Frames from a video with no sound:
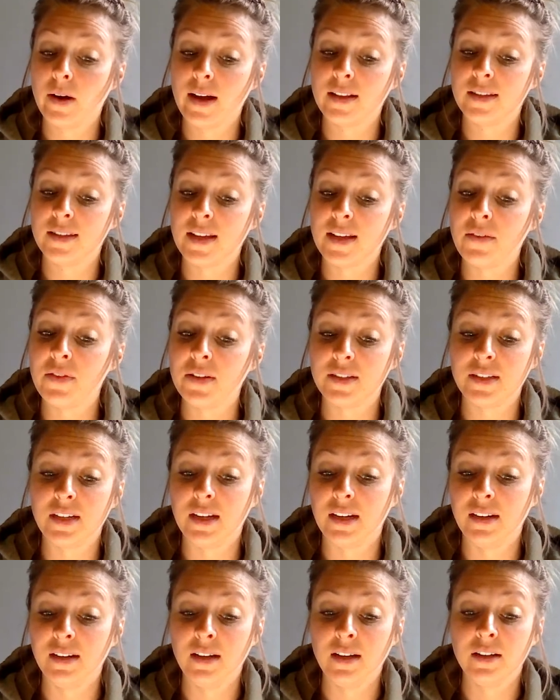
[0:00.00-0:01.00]
on
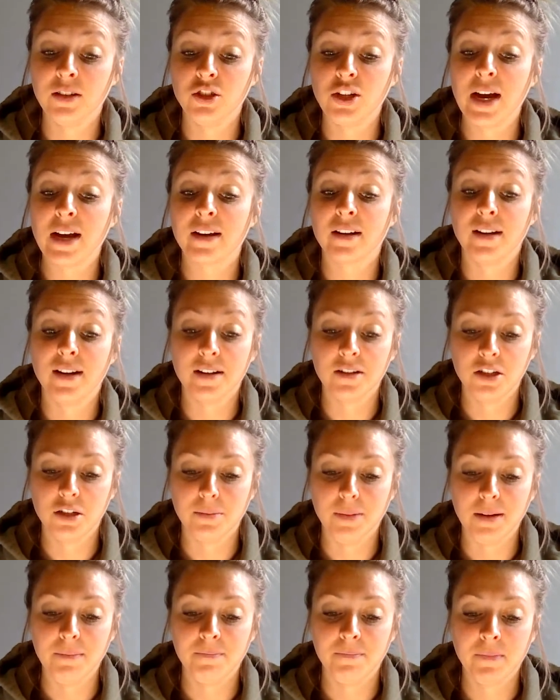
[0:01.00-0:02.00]
17, Jack nudged
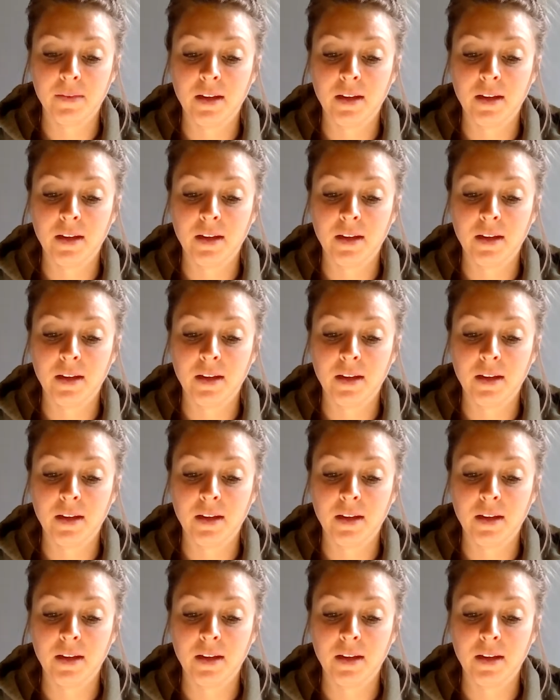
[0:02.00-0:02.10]
me.